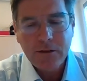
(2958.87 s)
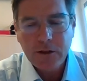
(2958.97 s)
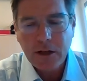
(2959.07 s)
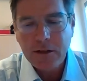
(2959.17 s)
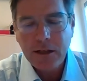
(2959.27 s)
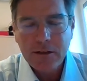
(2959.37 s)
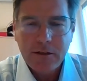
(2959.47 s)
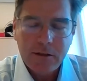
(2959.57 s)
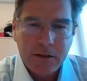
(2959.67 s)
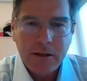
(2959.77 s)
So I think
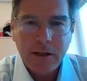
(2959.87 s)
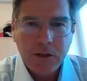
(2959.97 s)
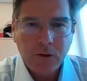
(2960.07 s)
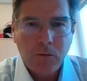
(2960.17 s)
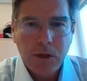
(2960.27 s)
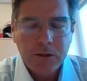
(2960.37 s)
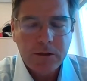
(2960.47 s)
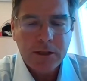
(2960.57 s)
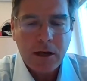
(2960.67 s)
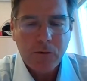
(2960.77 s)
this is obviously
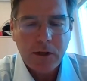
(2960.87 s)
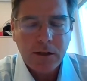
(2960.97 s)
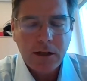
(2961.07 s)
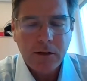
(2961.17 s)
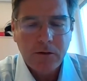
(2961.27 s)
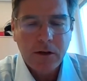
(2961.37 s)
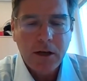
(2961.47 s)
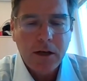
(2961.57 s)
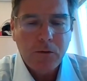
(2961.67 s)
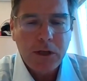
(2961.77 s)
something that
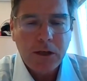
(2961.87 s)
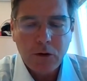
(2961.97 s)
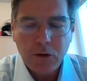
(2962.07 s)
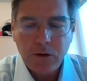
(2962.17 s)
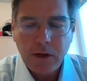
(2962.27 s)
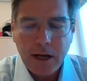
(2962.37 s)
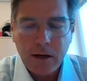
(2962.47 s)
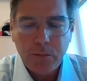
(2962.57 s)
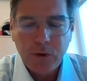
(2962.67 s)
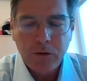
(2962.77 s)
we could
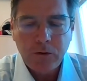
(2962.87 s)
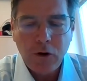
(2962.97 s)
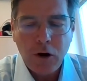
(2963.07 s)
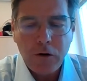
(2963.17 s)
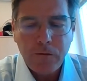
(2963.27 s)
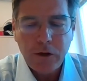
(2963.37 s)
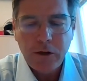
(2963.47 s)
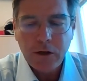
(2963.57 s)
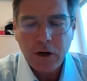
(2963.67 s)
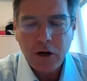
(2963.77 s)
help to lower
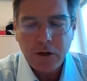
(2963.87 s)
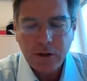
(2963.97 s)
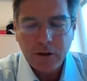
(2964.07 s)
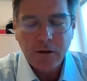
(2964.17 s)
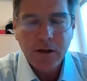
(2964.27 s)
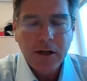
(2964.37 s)
the hurdle,